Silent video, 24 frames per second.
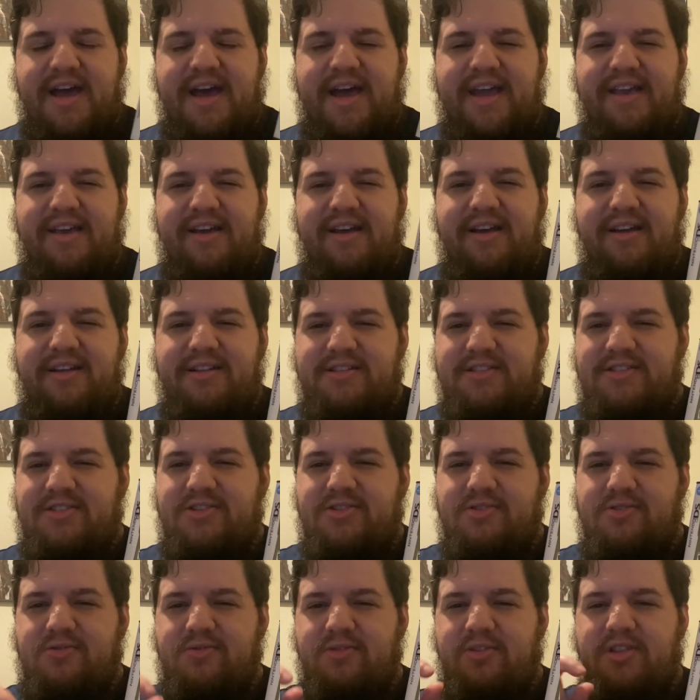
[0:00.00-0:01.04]
I got
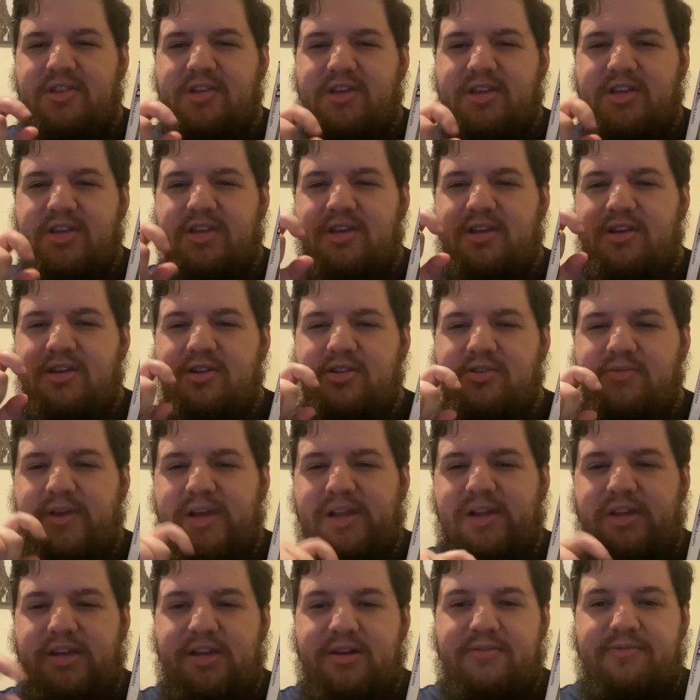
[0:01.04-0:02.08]
to the
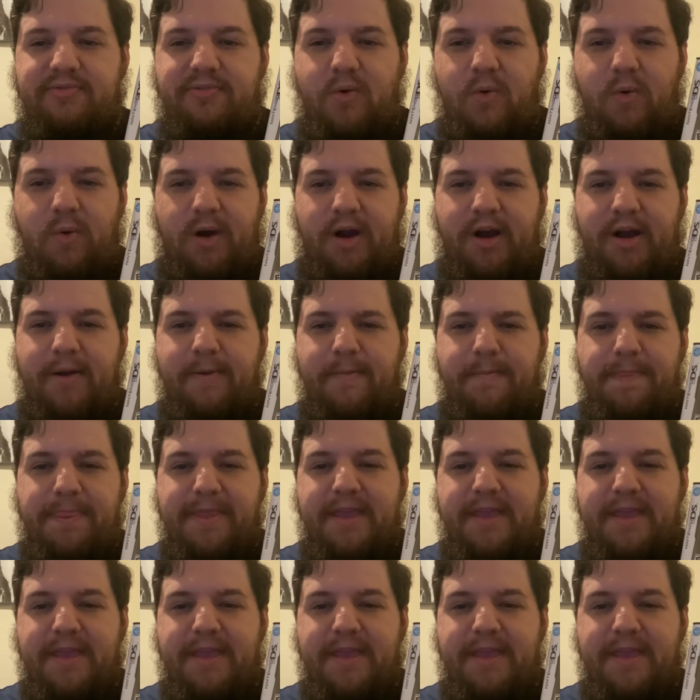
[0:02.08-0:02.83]
Elite Four,